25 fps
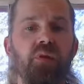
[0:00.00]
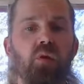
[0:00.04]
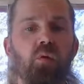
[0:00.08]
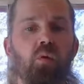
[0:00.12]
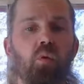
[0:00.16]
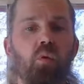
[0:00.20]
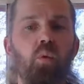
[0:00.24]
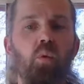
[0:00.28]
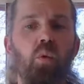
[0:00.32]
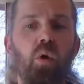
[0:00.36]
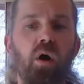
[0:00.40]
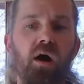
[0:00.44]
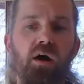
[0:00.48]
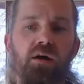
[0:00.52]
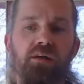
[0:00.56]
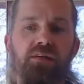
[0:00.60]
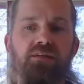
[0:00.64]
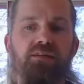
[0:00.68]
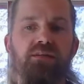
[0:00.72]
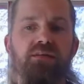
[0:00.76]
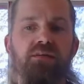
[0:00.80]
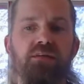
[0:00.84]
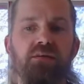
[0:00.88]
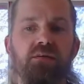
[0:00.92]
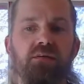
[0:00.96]

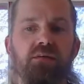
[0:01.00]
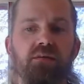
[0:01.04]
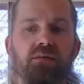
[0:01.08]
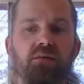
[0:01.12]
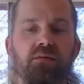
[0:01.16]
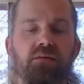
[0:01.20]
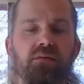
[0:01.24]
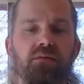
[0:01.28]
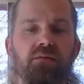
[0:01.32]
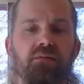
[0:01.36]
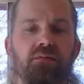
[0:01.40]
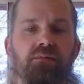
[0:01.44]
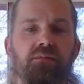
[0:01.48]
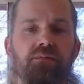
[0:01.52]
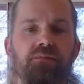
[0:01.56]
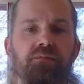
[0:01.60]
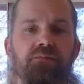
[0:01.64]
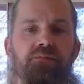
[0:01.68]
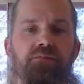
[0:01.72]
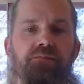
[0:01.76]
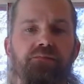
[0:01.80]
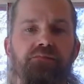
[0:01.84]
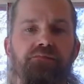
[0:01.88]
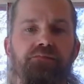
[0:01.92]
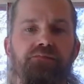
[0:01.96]
what
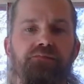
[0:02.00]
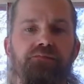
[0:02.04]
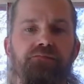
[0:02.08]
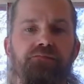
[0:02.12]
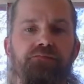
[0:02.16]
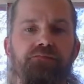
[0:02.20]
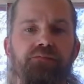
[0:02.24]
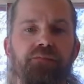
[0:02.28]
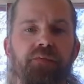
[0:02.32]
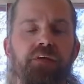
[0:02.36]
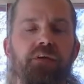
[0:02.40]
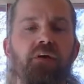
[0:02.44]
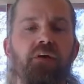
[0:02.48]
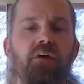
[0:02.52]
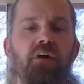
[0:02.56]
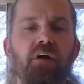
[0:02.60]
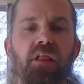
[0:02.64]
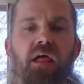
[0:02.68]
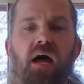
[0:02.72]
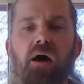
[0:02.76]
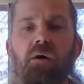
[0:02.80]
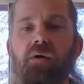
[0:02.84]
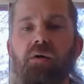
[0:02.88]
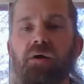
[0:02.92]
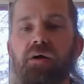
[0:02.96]
you're
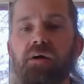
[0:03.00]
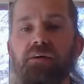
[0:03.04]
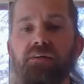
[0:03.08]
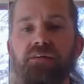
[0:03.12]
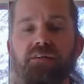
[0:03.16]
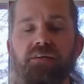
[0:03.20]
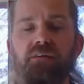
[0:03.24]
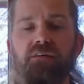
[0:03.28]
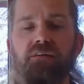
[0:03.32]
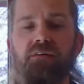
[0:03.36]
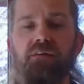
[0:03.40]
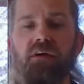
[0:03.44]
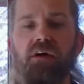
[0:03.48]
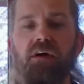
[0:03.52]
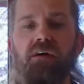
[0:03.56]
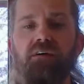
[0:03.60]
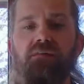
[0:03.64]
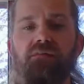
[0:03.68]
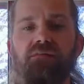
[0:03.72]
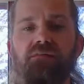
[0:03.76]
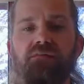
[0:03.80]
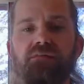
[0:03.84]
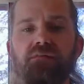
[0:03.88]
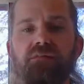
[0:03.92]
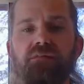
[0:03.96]
allowing into your life.